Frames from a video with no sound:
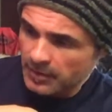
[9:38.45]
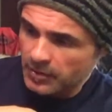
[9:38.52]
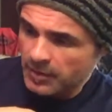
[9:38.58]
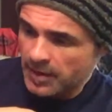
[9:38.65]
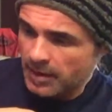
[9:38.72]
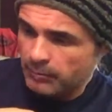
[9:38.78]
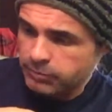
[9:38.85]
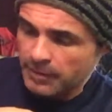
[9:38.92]

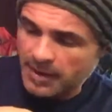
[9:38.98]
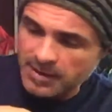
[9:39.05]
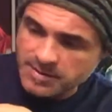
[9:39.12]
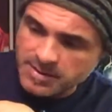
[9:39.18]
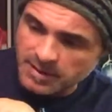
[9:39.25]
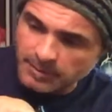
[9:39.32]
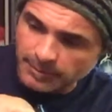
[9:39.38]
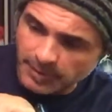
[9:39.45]
You got
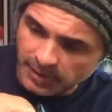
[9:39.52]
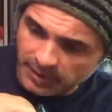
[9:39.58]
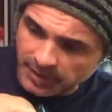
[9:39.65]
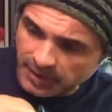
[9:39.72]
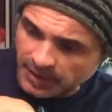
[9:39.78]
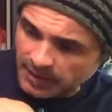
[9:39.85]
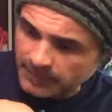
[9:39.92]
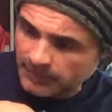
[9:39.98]
browns in the
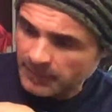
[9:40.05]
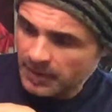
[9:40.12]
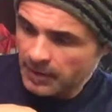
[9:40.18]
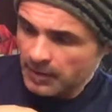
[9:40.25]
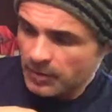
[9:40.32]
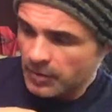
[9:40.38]
building.